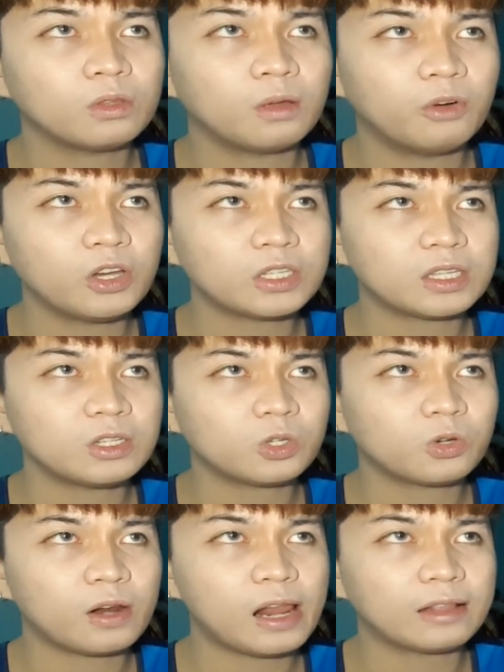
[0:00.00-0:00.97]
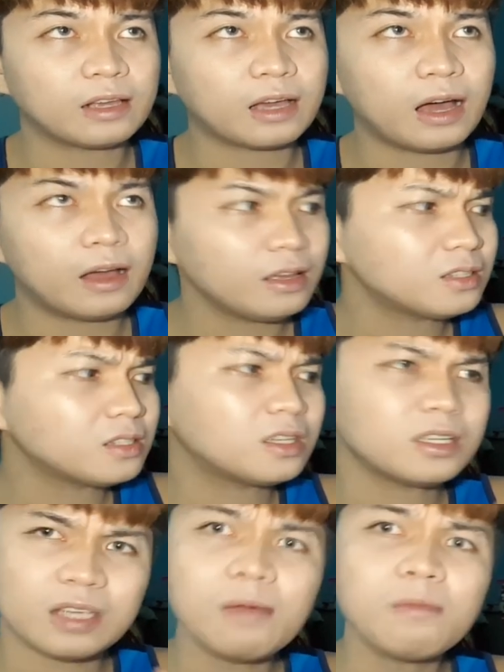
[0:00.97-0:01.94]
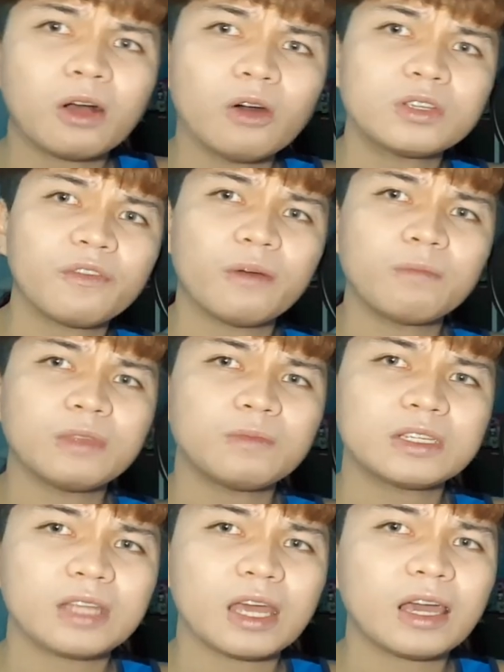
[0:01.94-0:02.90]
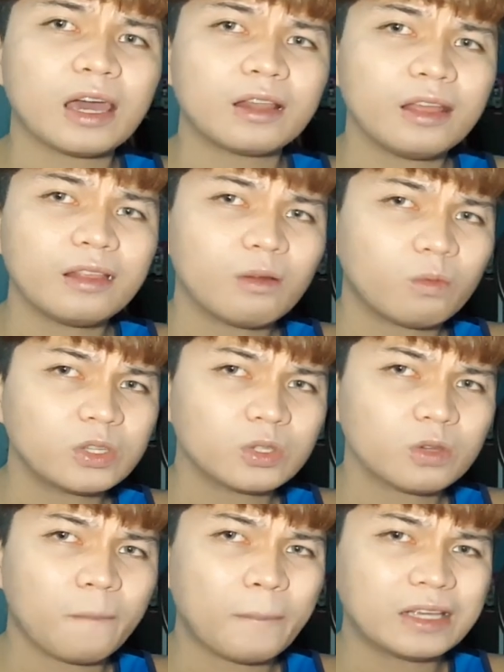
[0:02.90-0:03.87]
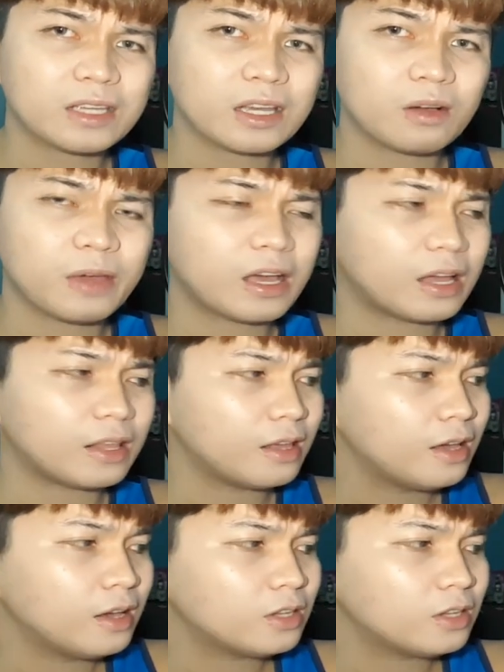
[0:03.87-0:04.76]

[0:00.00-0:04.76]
the boys in Sri Lanka, it's the same coach, if I'm not mistaken. It was so amazing. Oh my god.